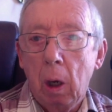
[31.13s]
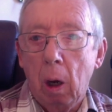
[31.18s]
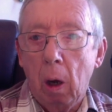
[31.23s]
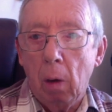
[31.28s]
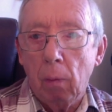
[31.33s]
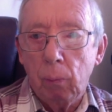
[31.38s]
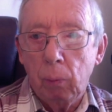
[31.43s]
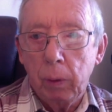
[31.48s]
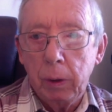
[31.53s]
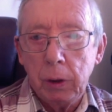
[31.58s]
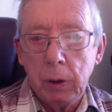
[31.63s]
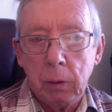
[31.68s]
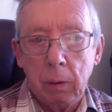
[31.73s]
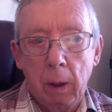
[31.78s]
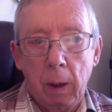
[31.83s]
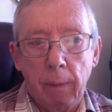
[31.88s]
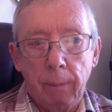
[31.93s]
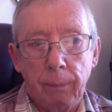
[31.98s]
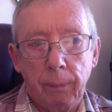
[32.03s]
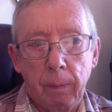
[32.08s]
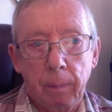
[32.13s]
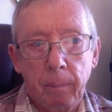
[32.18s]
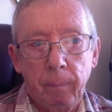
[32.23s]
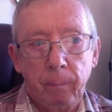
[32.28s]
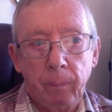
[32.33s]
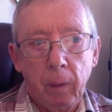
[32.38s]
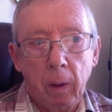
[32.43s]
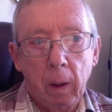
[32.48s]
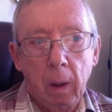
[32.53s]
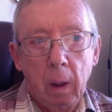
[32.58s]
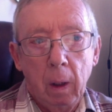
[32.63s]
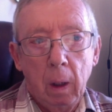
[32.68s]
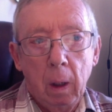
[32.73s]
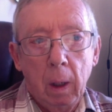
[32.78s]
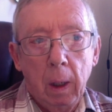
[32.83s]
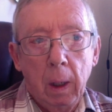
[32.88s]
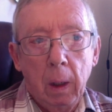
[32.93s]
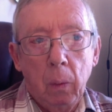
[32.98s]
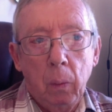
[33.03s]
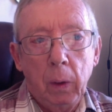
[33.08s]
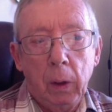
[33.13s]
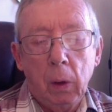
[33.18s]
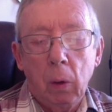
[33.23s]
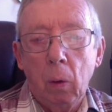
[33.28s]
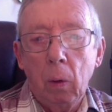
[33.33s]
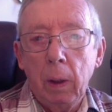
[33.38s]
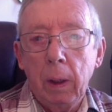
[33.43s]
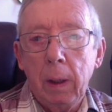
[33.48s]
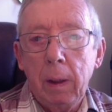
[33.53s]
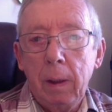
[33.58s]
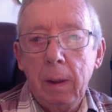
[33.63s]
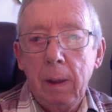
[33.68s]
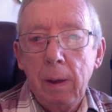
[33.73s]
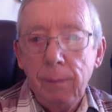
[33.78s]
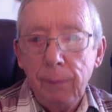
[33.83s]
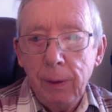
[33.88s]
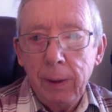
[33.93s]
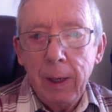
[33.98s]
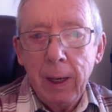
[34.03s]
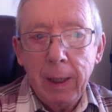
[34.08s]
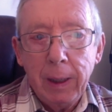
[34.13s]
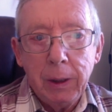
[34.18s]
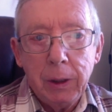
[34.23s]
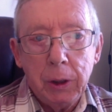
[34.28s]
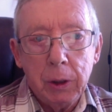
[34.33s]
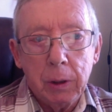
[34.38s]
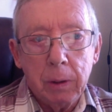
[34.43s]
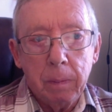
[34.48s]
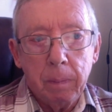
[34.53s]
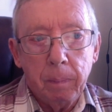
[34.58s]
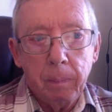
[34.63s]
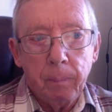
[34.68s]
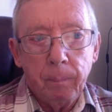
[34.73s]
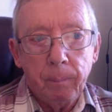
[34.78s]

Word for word: of witchcraft. We call it divination.